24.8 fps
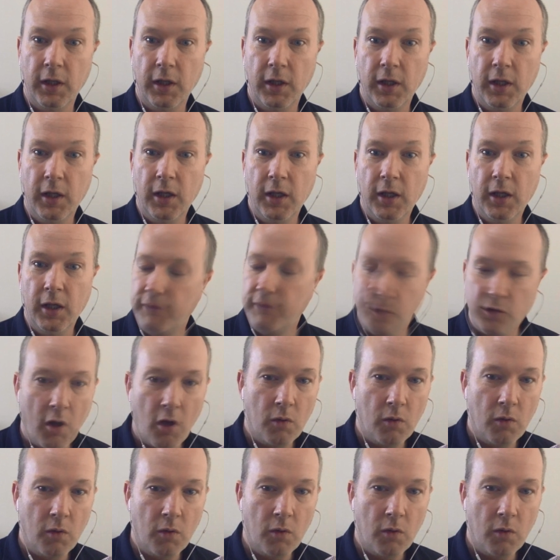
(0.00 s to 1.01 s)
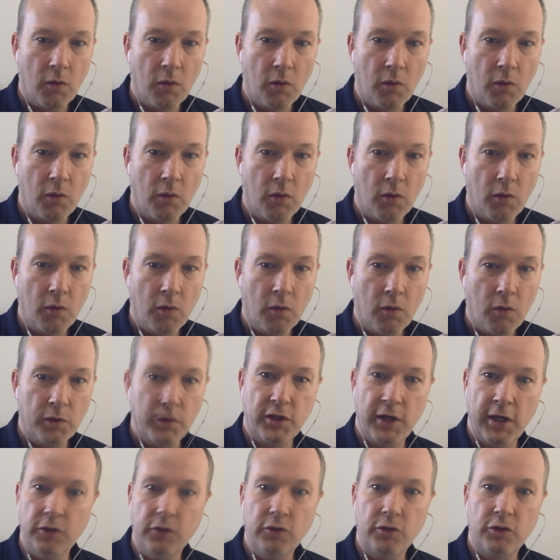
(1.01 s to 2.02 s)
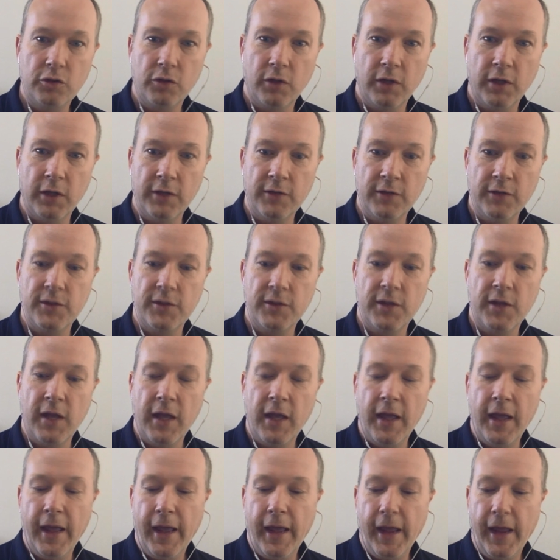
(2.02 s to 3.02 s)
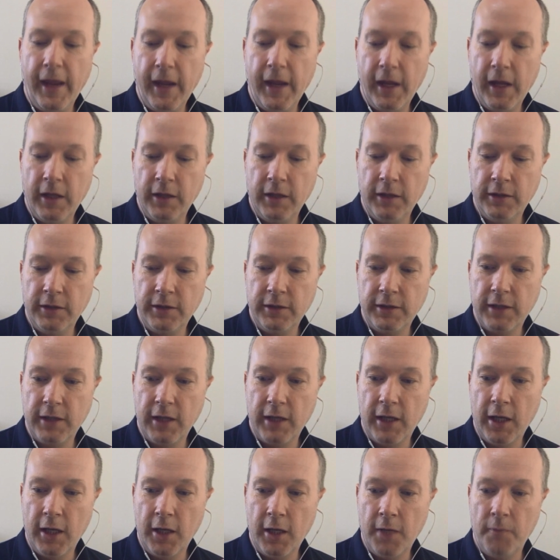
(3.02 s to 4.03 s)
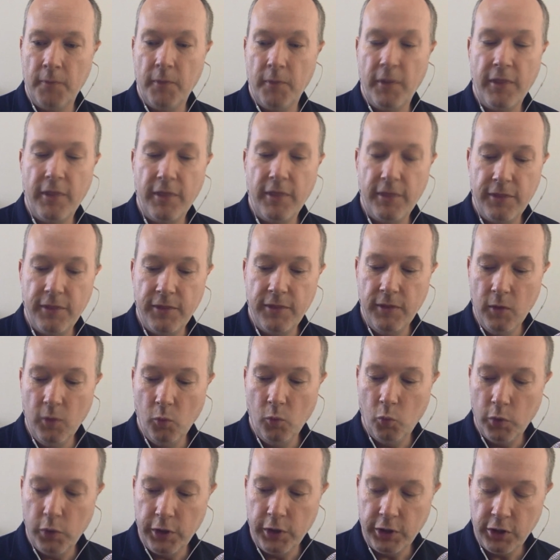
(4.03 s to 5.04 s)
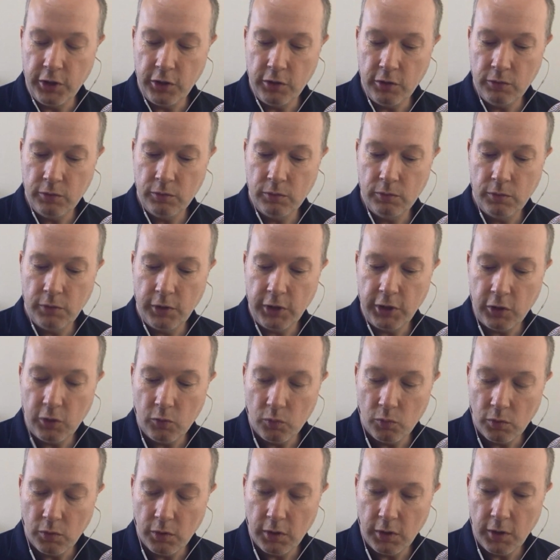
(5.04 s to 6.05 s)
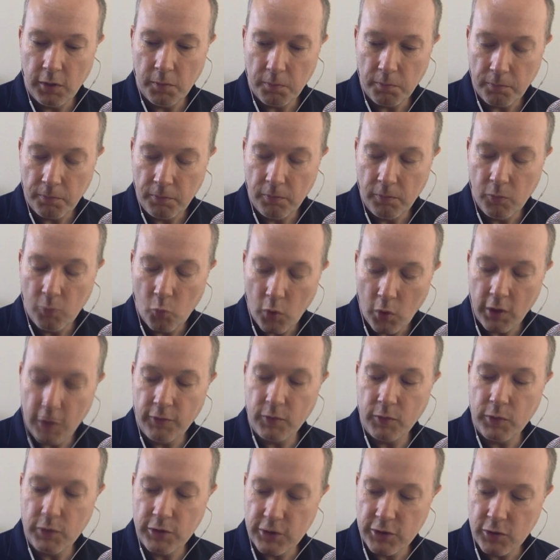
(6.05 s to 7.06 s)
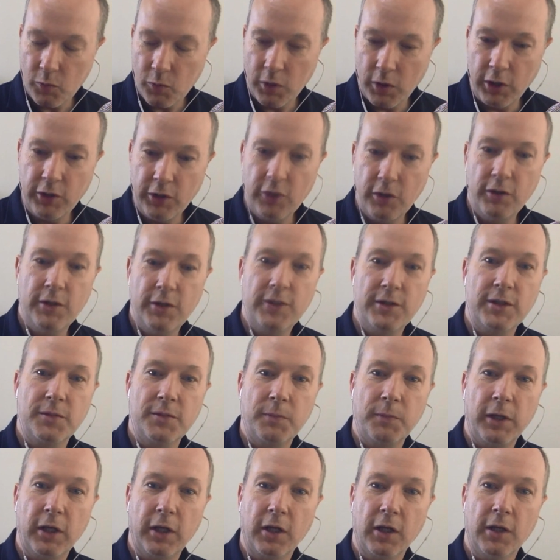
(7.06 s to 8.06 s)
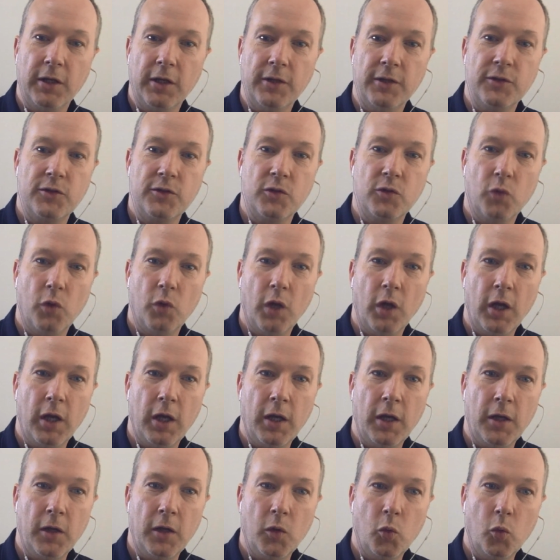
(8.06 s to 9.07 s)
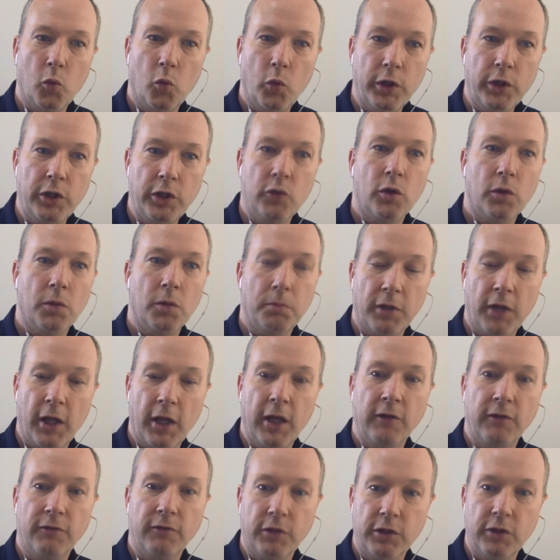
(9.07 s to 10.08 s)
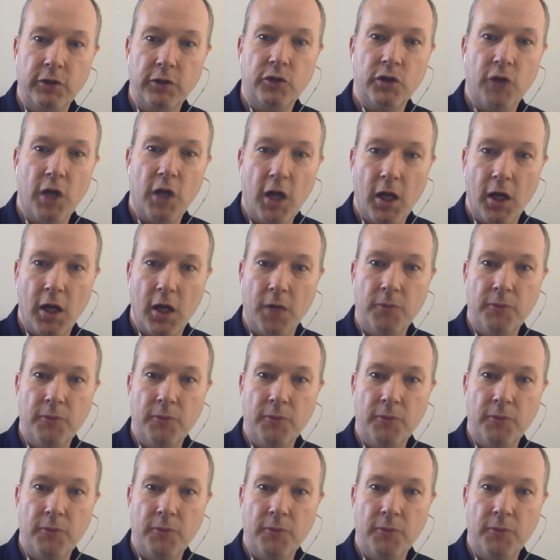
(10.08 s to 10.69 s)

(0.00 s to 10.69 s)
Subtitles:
The field is always changing. There are new trends. And when one of the reasons you want to do this is because when you are applying for a new job,